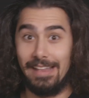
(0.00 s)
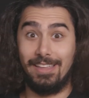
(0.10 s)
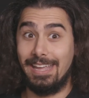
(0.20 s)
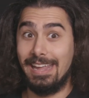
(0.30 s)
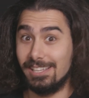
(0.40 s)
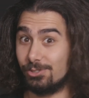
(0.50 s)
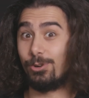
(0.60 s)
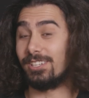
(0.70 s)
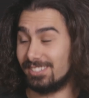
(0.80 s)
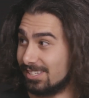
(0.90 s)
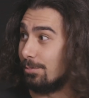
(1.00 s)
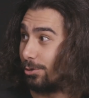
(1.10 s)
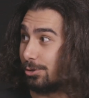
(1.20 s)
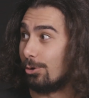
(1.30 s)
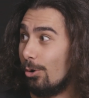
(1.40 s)
And like he scored a
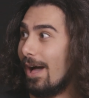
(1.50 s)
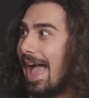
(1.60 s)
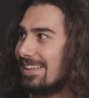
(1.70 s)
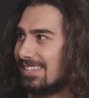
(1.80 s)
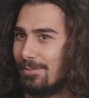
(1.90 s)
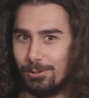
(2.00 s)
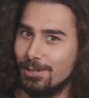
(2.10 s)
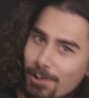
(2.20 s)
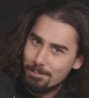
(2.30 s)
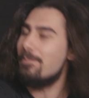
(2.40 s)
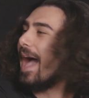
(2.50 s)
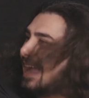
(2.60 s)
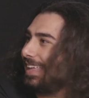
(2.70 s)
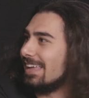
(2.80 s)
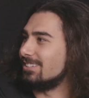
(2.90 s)
similar goal as Everly. Went
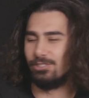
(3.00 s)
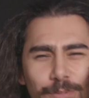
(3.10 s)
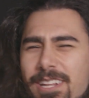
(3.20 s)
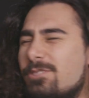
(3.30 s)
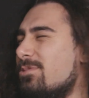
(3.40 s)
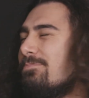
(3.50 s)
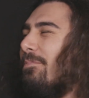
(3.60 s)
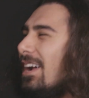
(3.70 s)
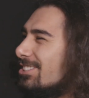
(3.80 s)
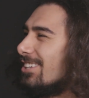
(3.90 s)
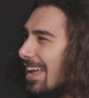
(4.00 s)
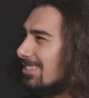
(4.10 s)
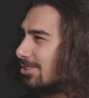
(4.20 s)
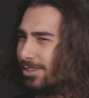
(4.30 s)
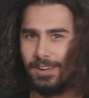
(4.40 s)
backhand too, but his was much
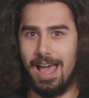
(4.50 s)
nicer.